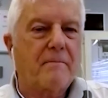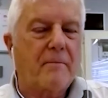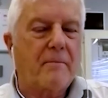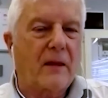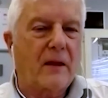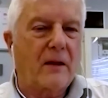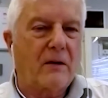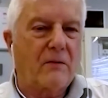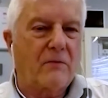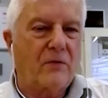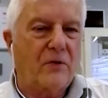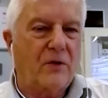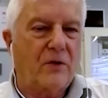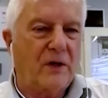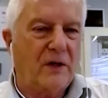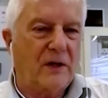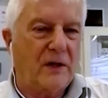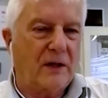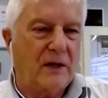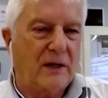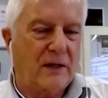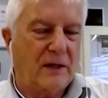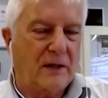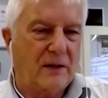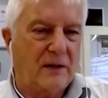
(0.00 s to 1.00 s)
very
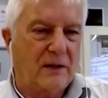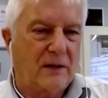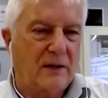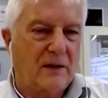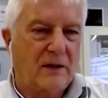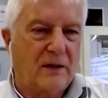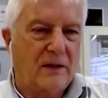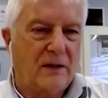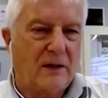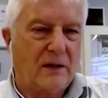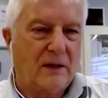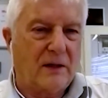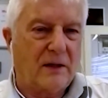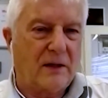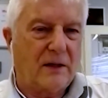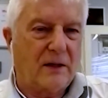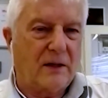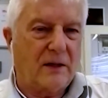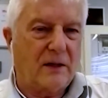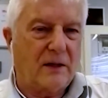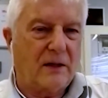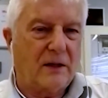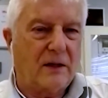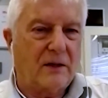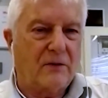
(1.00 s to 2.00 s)

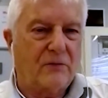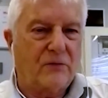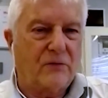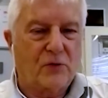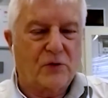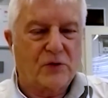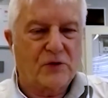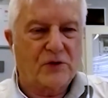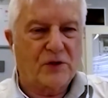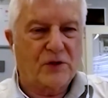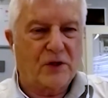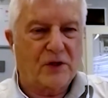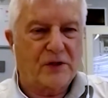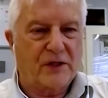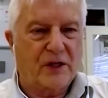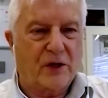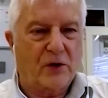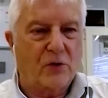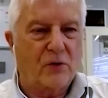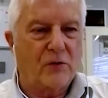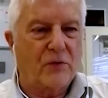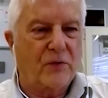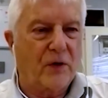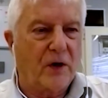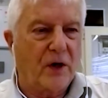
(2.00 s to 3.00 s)
unfortunate
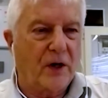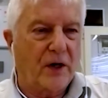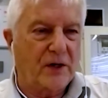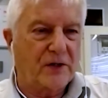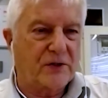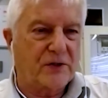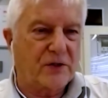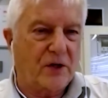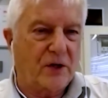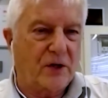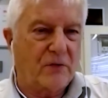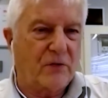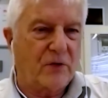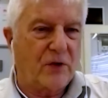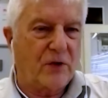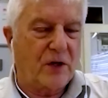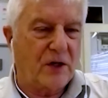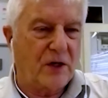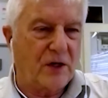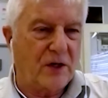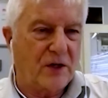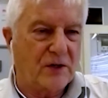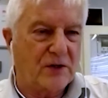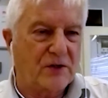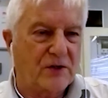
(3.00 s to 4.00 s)
tunnel fires over the
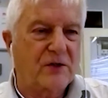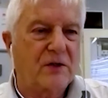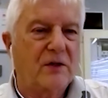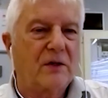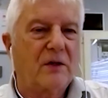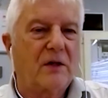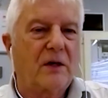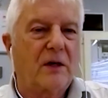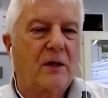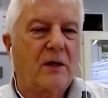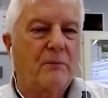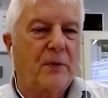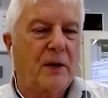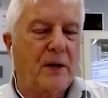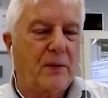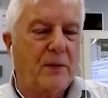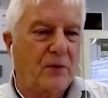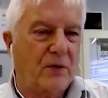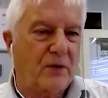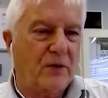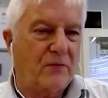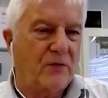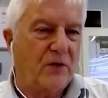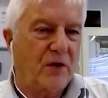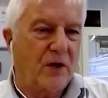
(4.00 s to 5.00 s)
years, and
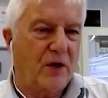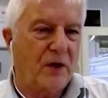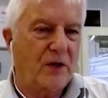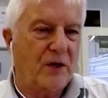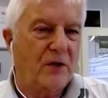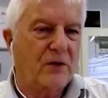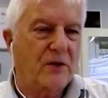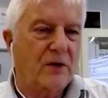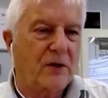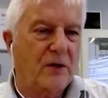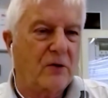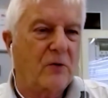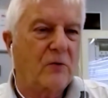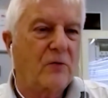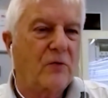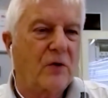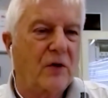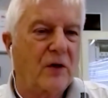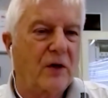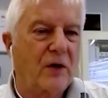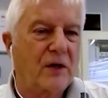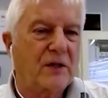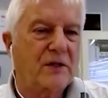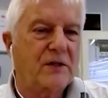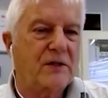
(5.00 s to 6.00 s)
people have died in tunnel
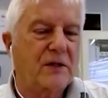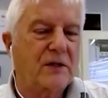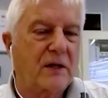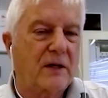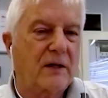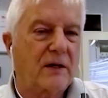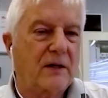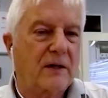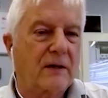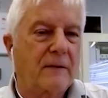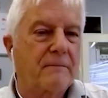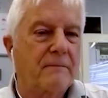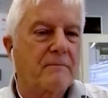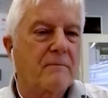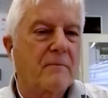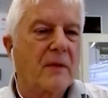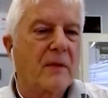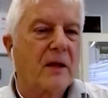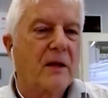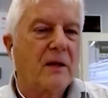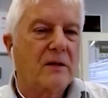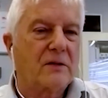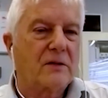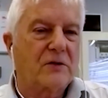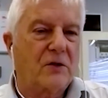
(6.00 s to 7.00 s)
fires. And
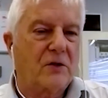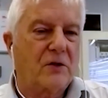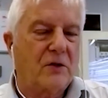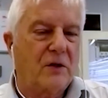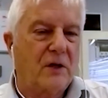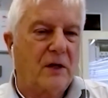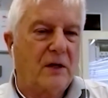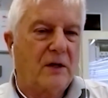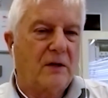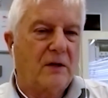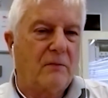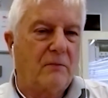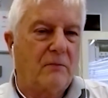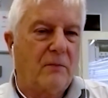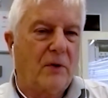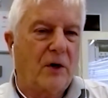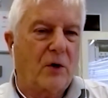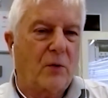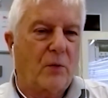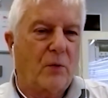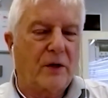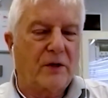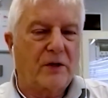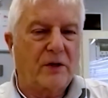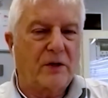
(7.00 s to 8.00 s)
so
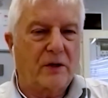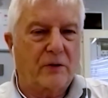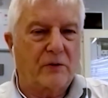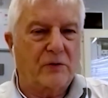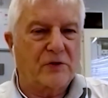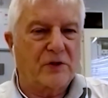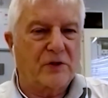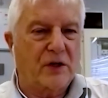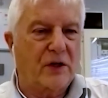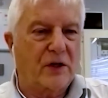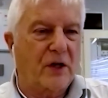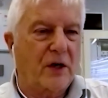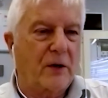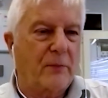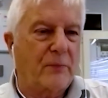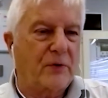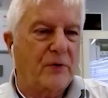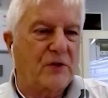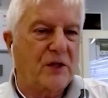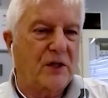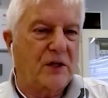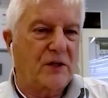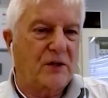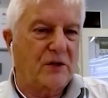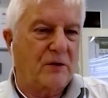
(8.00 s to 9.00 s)
motorway tunnels are now
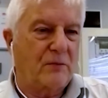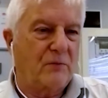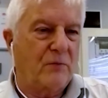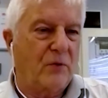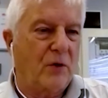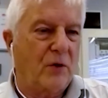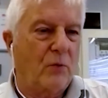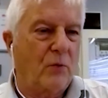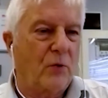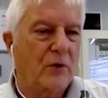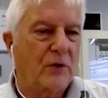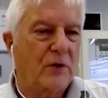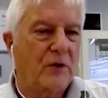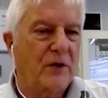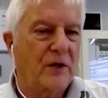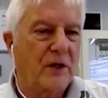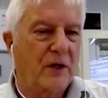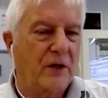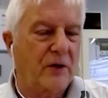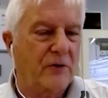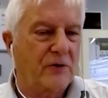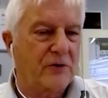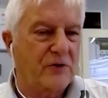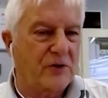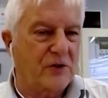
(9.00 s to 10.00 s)
protected by water
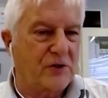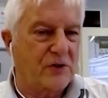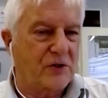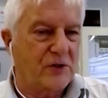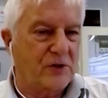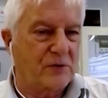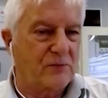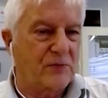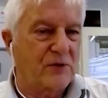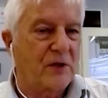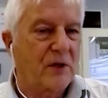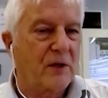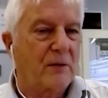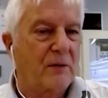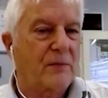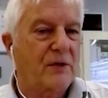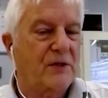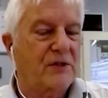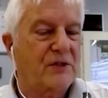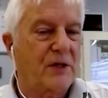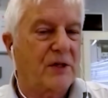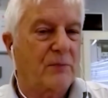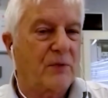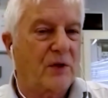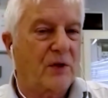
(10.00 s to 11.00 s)
deluge systems,
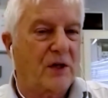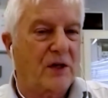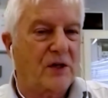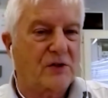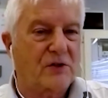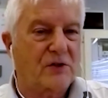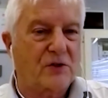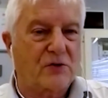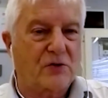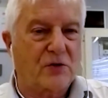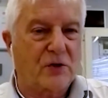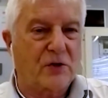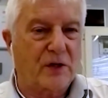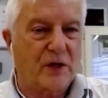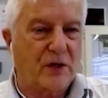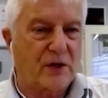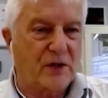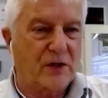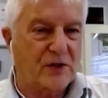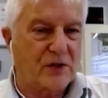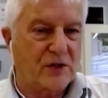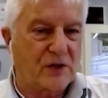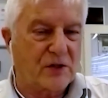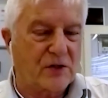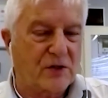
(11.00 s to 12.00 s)
but something has to trigger
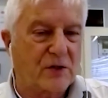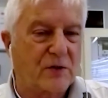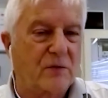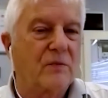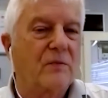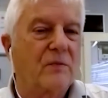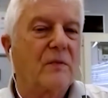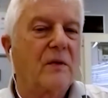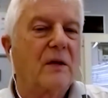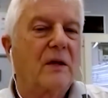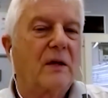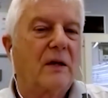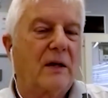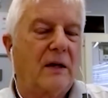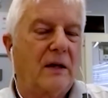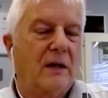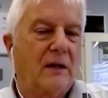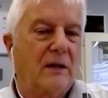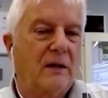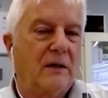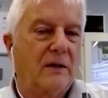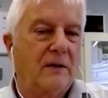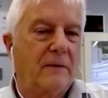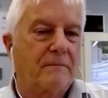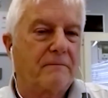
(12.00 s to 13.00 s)
the system.
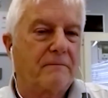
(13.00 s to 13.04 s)
And